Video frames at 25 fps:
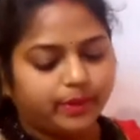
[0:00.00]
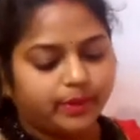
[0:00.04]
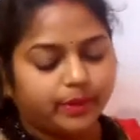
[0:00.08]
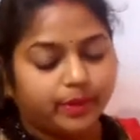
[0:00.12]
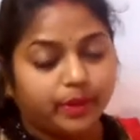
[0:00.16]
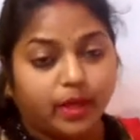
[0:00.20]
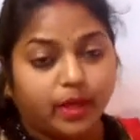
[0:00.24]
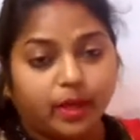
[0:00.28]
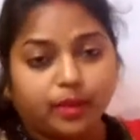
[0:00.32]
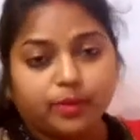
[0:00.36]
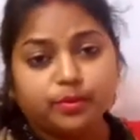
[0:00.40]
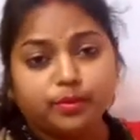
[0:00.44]

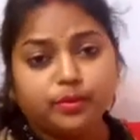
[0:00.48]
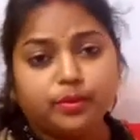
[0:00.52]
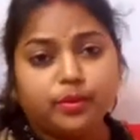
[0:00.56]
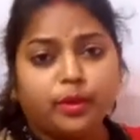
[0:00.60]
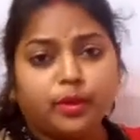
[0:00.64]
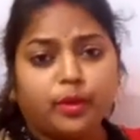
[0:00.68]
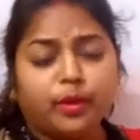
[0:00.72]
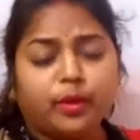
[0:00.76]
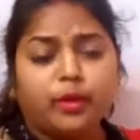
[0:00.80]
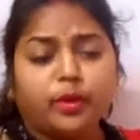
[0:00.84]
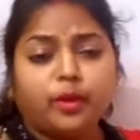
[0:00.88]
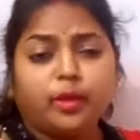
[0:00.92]
Now,
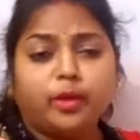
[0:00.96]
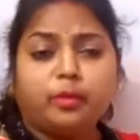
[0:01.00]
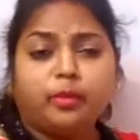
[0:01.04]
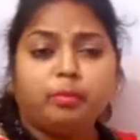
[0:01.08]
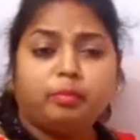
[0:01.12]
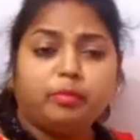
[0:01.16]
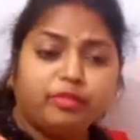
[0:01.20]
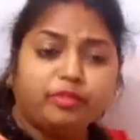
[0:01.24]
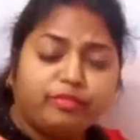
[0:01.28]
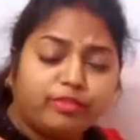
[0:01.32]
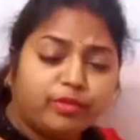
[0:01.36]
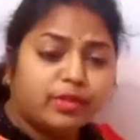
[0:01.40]

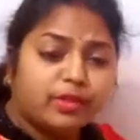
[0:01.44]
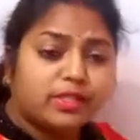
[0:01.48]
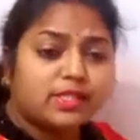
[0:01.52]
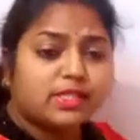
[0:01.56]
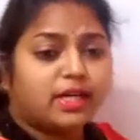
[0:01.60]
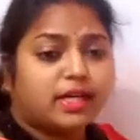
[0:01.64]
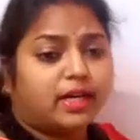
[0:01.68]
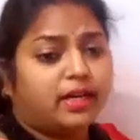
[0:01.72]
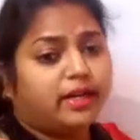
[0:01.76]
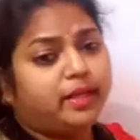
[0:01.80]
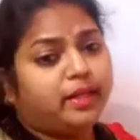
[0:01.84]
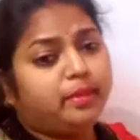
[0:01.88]
before
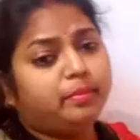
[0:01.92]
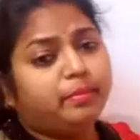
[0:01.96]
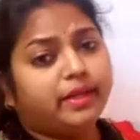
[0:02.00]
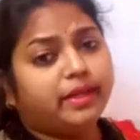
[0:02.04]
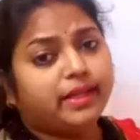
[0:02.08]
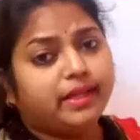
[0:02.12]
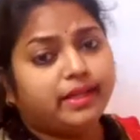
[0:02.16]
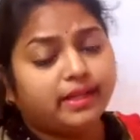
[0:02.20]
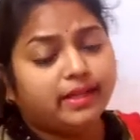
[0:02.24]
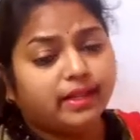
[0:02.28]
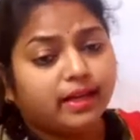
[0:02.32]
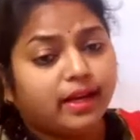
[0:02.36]
starting
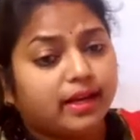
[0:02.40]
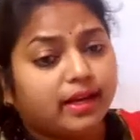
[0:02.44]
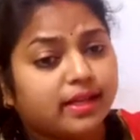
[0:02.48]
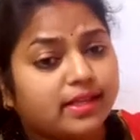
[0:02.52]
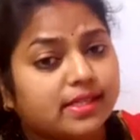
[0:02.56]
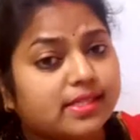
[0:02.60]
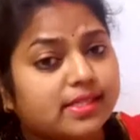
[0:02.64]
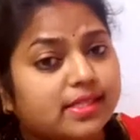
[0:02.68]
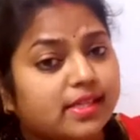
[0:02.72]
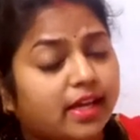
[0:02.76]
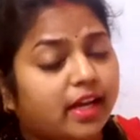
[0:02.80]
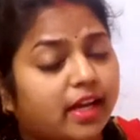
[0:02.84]
my
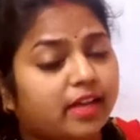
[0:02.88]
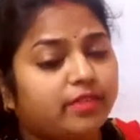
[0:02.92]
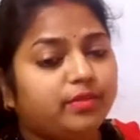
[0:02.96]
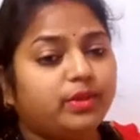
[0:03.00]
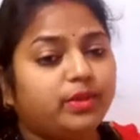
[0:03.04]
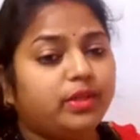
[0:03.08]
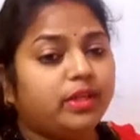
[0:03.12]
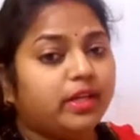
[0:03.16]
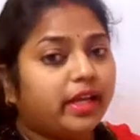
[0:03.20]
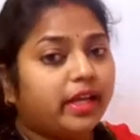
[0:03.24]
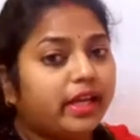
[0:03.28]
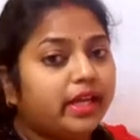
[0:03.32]
class, I
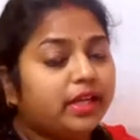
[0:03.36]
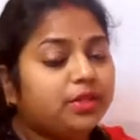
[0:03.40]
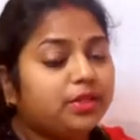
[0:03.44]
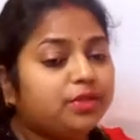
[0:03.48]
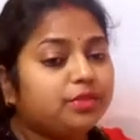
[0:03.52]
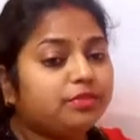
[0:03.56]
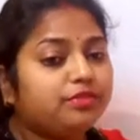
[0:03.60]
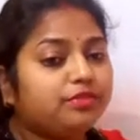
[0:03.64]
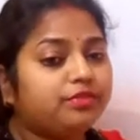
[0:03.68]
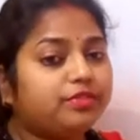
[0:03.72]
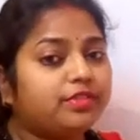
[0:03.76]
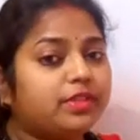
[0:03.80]
would like
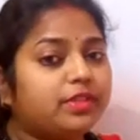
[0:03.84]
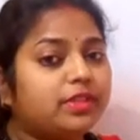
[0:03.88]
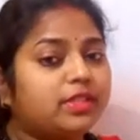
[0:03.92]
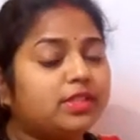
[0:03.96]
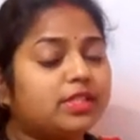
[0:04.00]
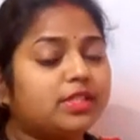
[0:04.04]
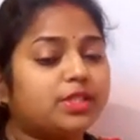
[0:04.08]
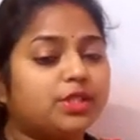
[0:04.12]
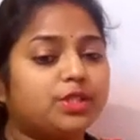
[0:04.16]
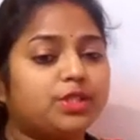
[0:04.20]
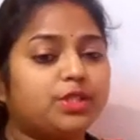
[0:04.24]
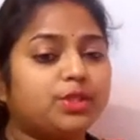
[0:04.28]
to
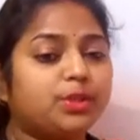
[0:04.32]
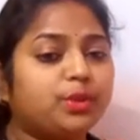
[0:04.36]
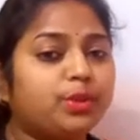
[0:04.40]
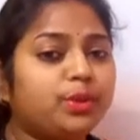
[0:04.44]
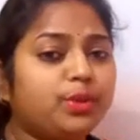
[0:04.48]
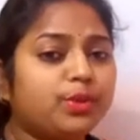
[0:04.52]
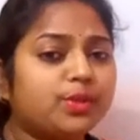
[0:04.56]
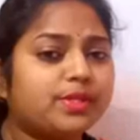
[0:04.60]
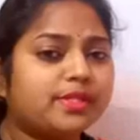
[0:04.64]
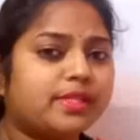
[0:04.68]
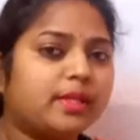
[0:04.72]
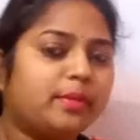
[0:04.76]
first show
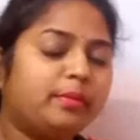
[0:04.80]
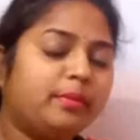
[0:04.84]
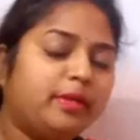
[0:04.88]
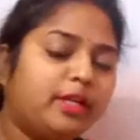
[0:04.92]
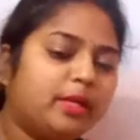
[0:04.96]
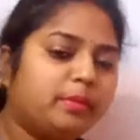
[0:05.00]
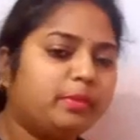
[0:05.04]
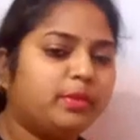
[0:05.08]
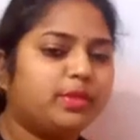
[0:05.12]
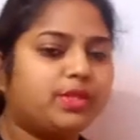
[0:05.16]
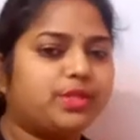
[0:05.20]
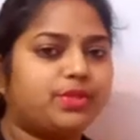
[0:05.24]
you some
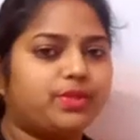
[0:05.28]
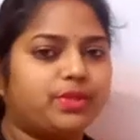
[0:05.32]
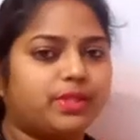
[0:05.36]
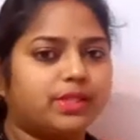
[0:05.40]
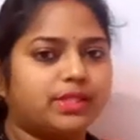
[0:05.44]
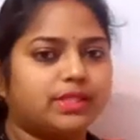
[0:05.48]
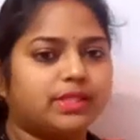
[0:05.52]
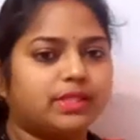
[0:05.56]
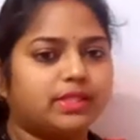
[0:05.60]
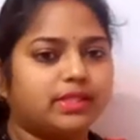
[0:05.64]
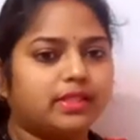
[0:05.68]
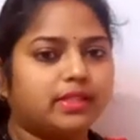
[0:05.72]

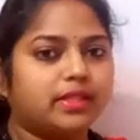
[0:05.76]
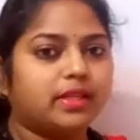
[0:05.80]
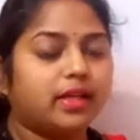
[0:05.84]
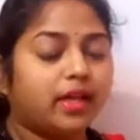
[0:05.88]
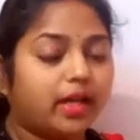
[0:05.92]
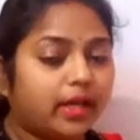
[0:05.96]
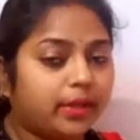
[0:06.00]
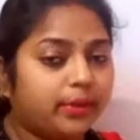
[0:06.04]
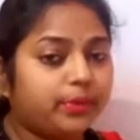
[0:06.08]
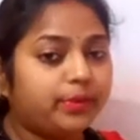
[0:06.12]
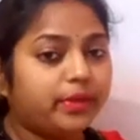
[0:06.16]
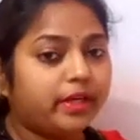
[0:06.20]
demonstration.
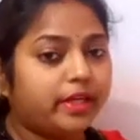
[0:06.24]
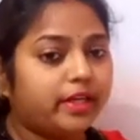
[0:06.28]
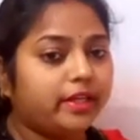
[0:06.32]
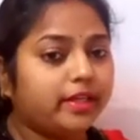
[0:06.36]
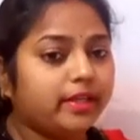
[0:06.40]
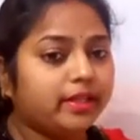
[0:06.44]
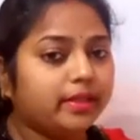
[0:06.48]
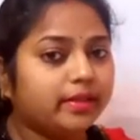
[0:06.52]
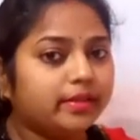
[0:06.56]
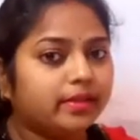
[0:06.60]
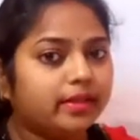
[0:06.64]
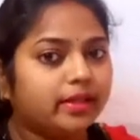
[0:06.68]
Are you
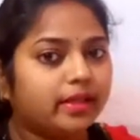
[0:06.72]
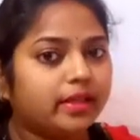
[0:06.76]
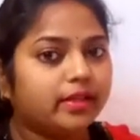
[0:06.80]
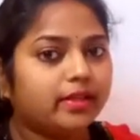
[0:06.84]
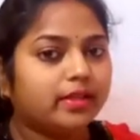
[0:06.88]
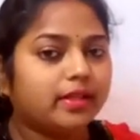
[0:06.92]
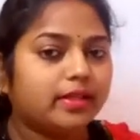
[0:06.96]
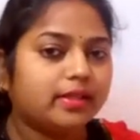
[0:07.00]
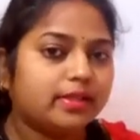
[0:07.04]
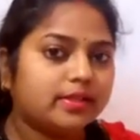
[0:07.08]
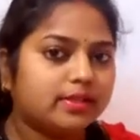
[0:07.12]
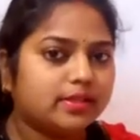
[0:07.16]
ready?
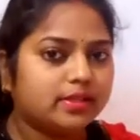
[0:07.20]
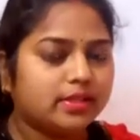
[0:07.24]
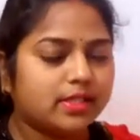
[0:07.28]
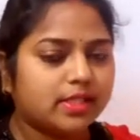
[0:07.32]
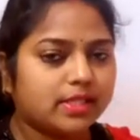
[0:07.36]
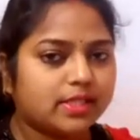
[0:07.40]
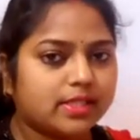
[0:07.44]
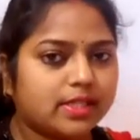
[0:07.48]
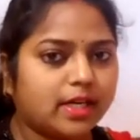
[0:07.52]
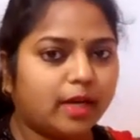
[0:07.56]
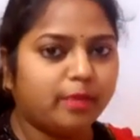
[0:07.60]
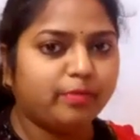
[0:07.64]

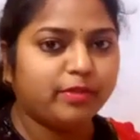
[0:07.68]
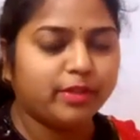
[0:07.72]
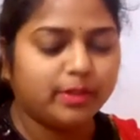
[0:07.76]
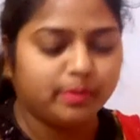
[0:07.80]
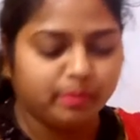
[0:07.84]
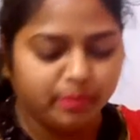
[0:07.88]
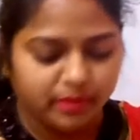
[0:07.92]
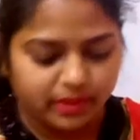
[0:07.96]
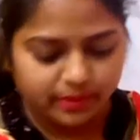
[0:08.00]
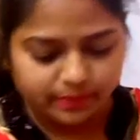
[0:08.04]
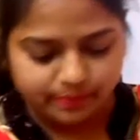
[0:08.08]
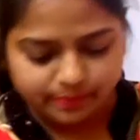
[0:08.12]
Just come
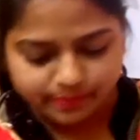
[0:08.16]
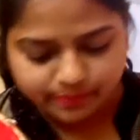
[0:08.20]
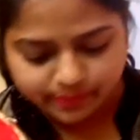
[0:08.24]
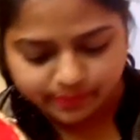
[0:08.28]
with me.